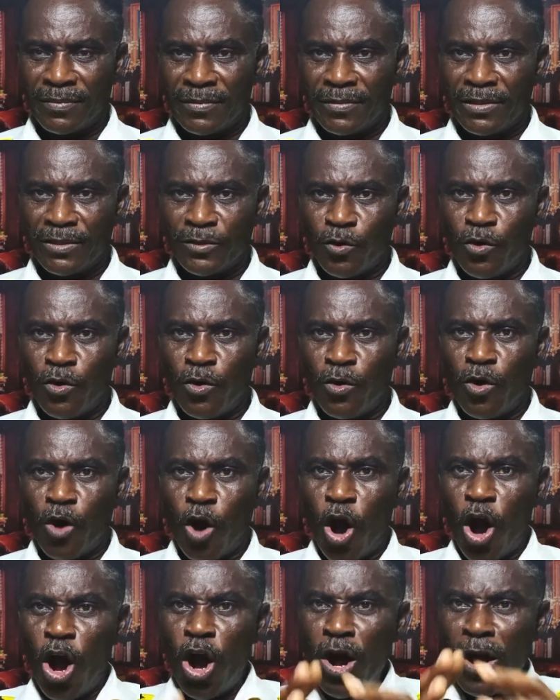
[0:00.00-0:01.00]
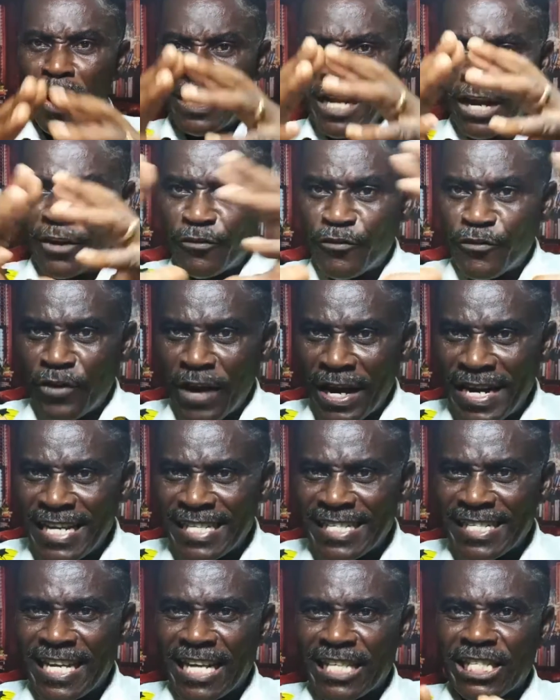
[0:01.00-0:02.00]
So all the trading
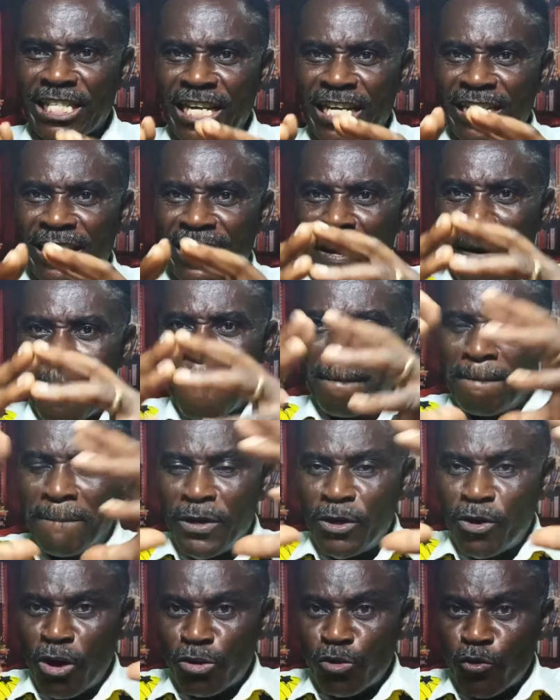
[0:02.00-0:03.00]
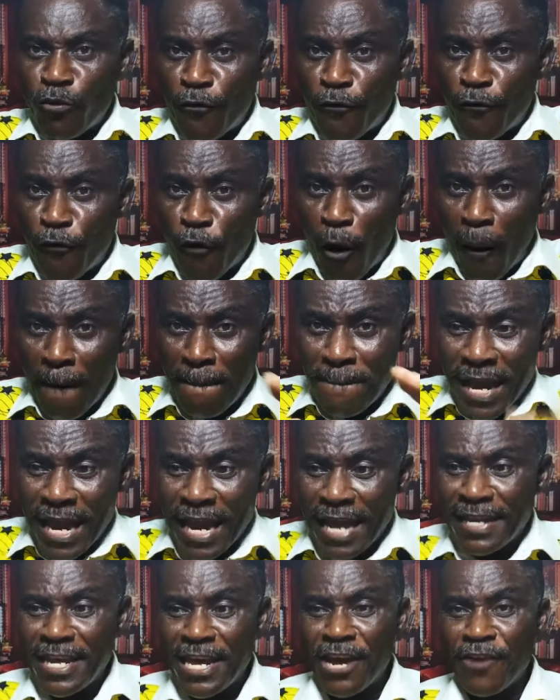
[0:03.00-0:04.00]
section belong to 4
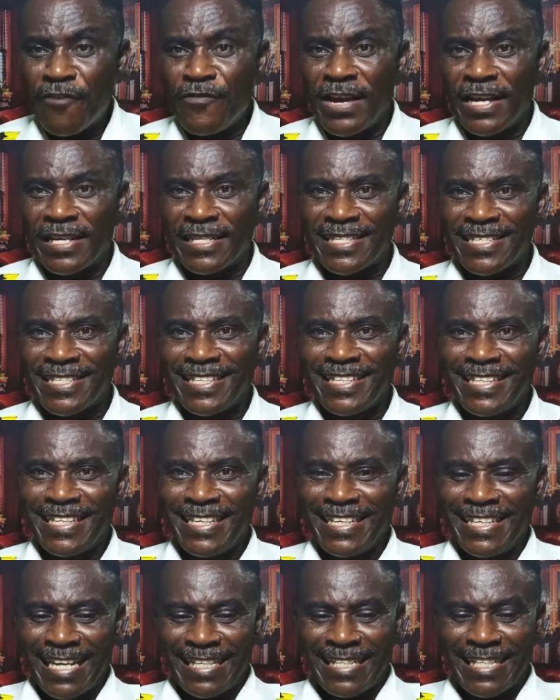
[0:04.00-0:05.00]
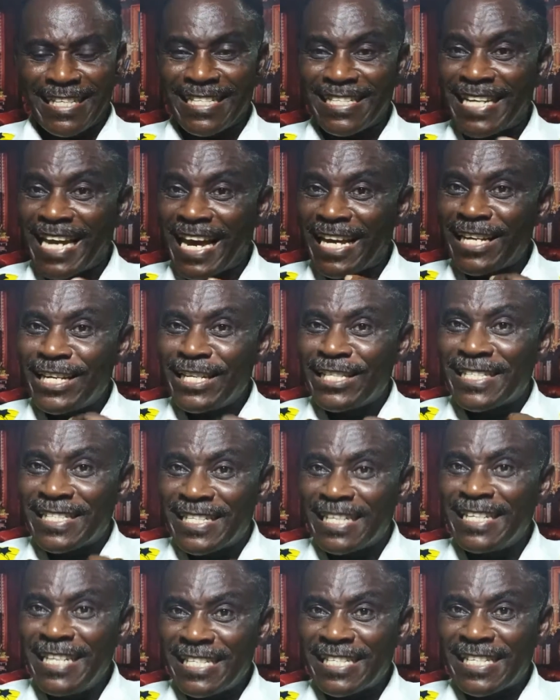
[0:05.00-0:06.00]
main areas. That is the
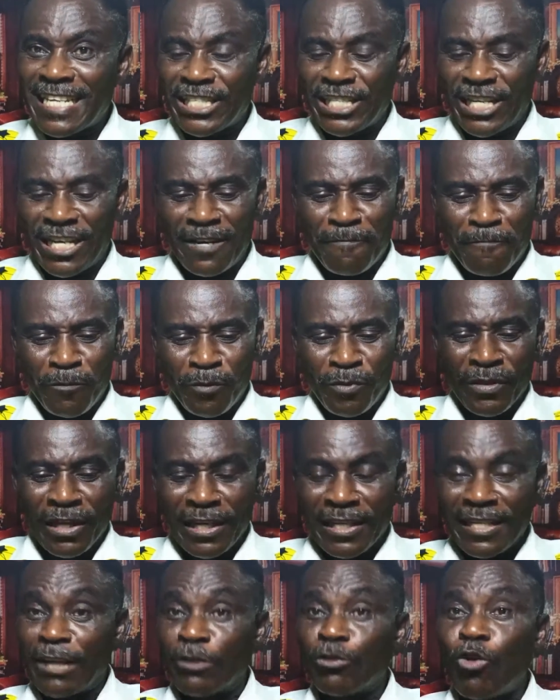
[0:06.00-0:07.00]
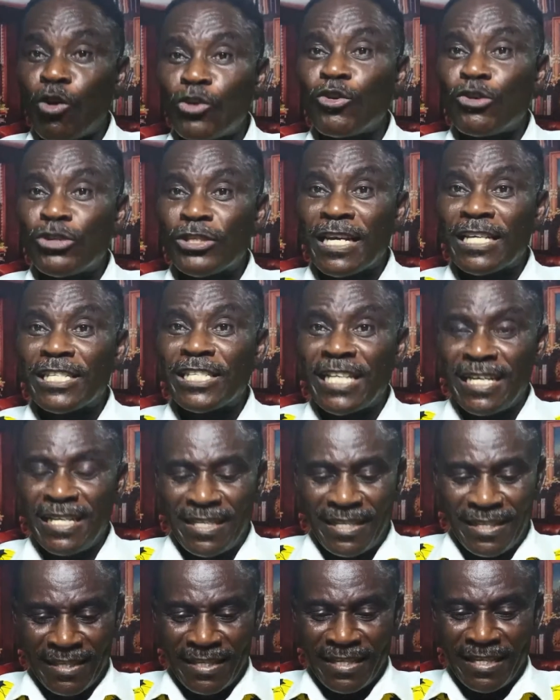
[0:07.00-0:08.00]
Sydney session, the Tokyo
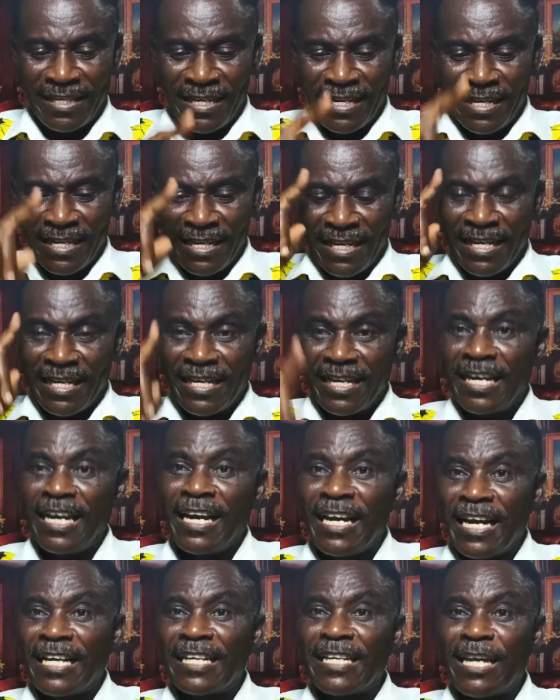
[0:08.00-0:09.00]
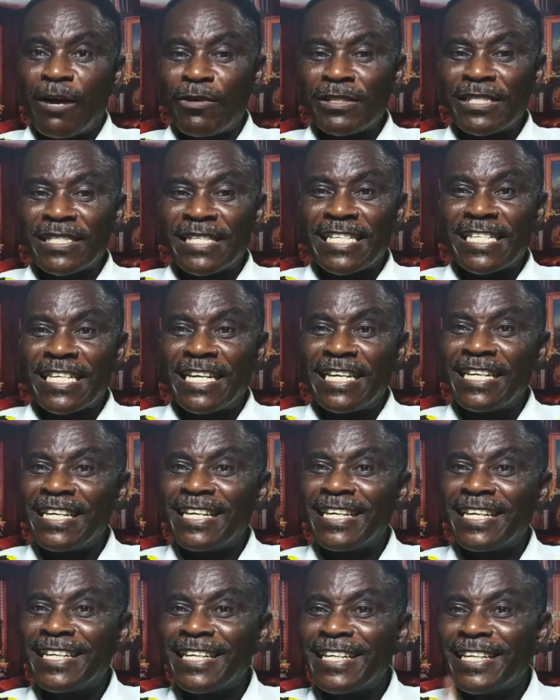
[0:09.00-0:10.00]
session, the what
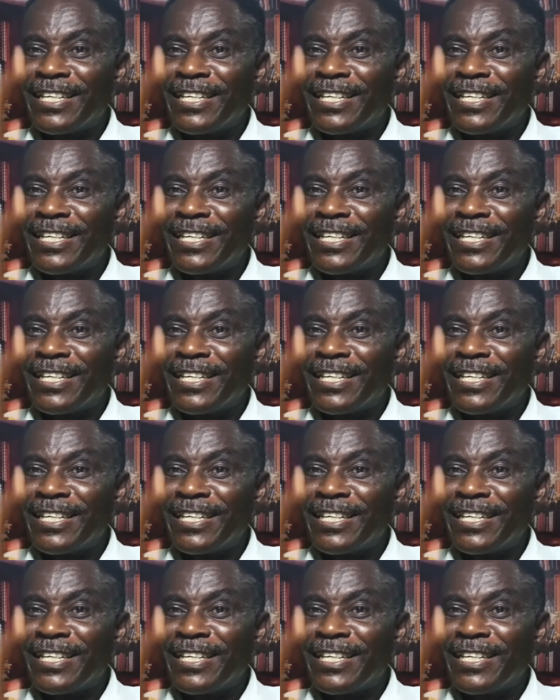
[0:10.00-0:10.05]
session?